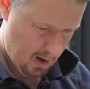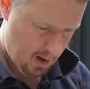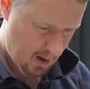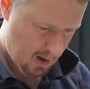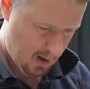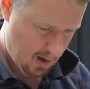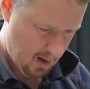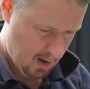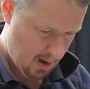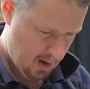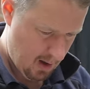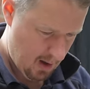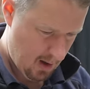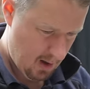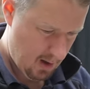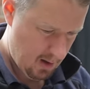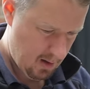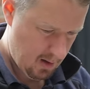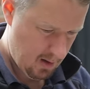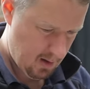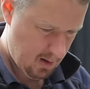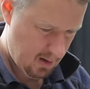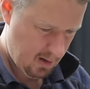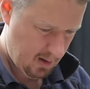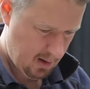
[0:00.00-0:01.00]
and then
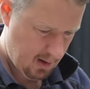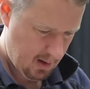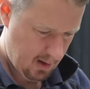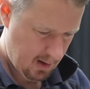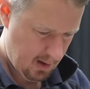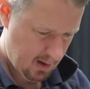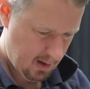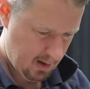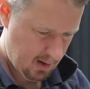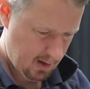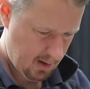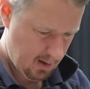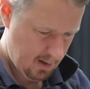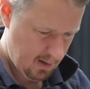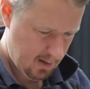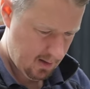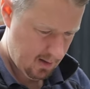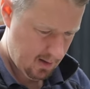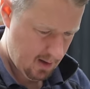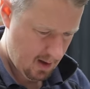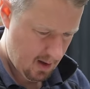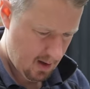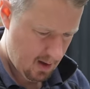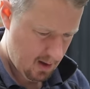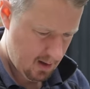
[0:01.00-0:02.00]
click
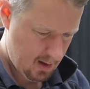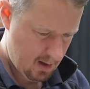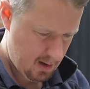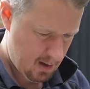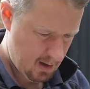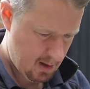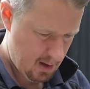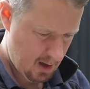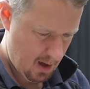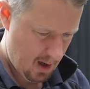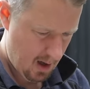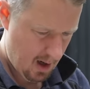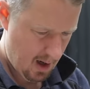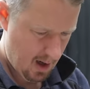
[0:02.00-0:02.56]
search.